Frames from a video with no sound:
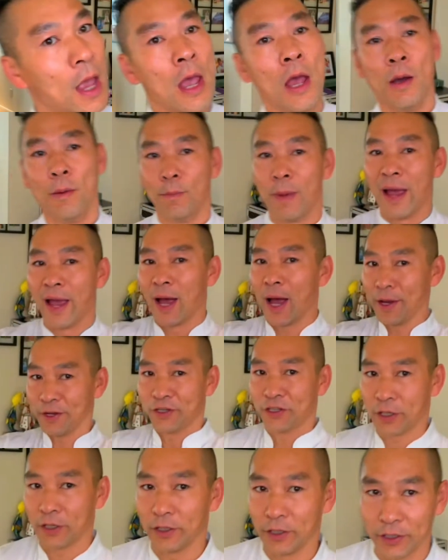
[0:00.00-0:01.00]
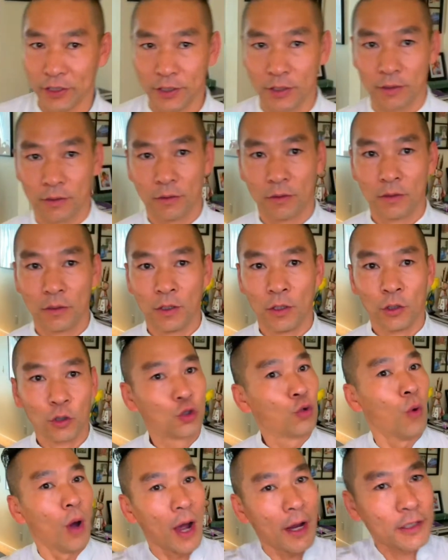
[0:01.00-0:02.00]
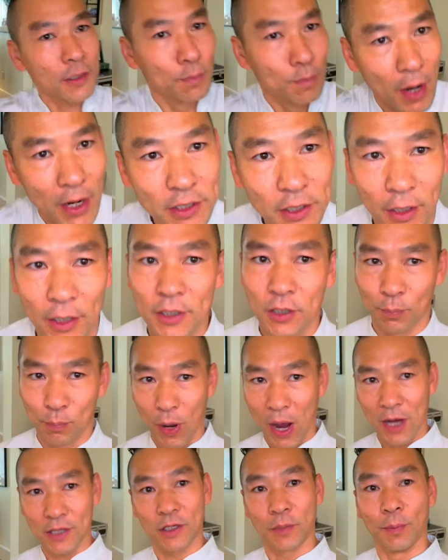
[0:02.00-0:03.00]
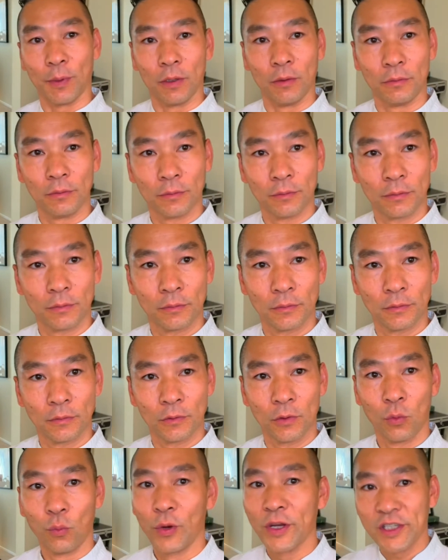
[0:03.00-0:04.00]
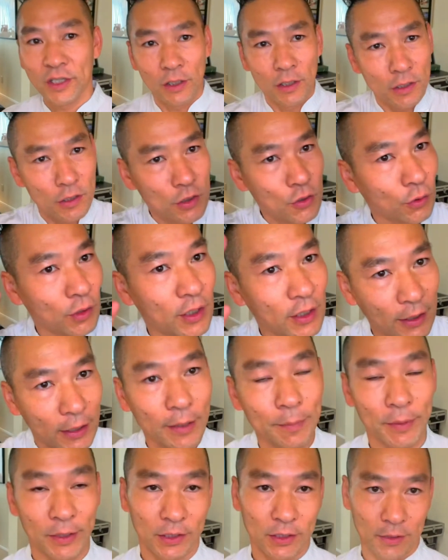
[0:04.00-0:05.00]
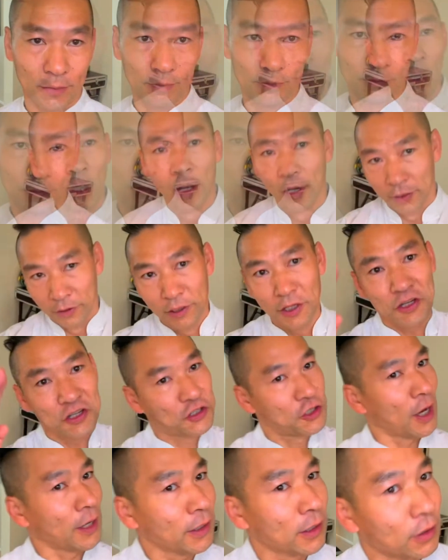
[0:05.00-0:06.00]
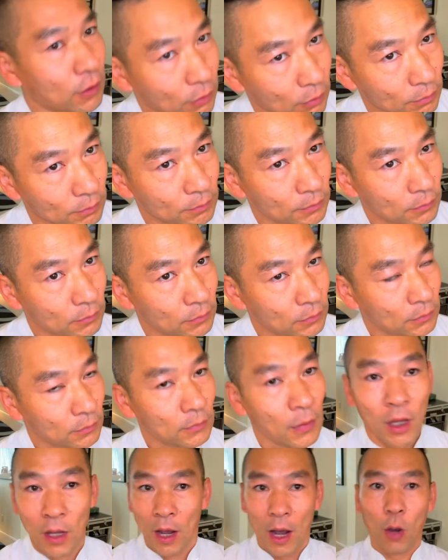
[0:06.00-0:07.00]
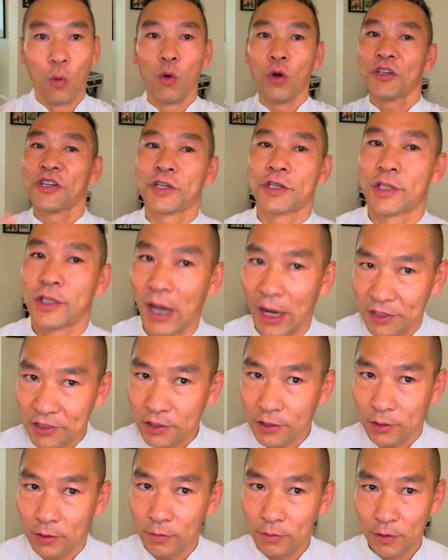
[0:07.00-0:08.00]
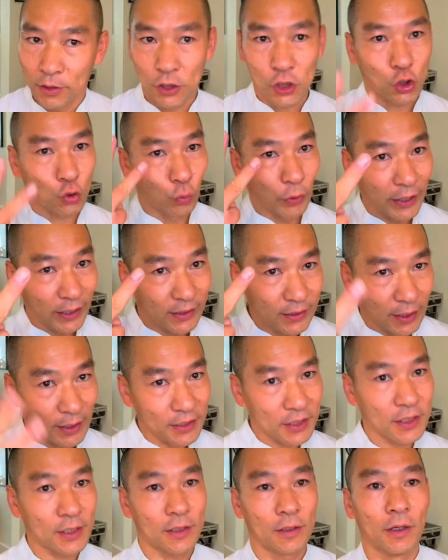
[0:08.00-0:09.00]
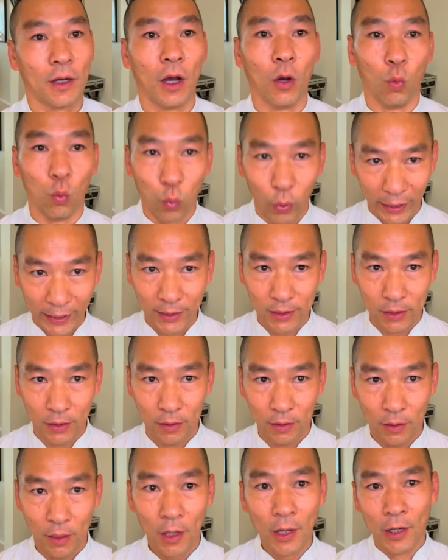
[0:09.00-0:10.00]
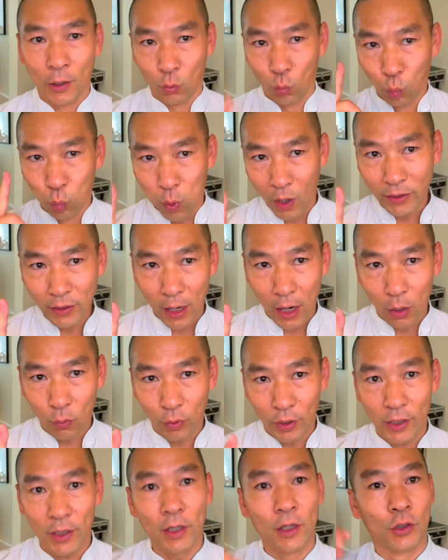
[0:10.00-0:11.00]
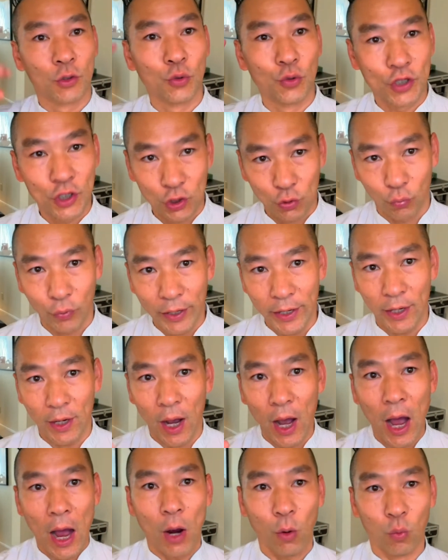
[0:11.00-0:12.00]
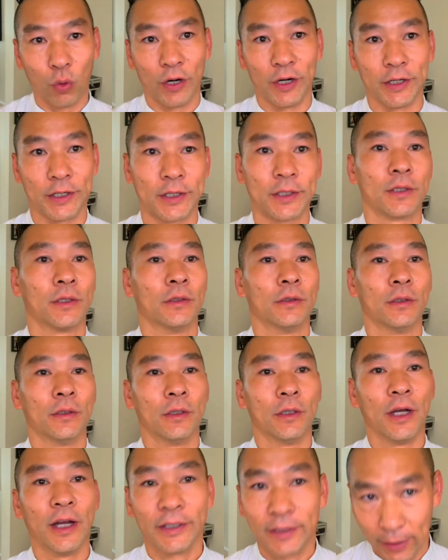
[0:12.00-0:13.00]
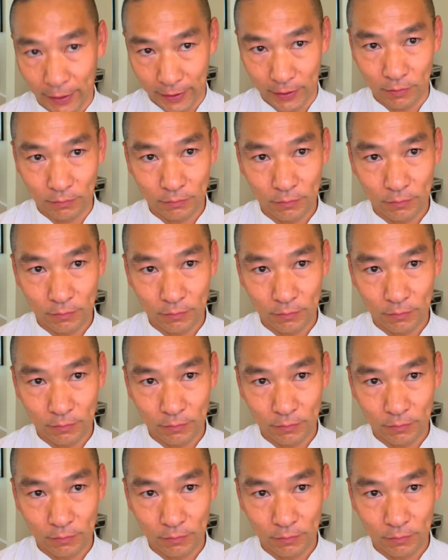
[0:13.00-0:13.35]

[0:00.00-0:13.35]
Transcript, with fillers: My answer is do as much as possible within your limit. In general, I was just three days a week, one hour to three hours a day.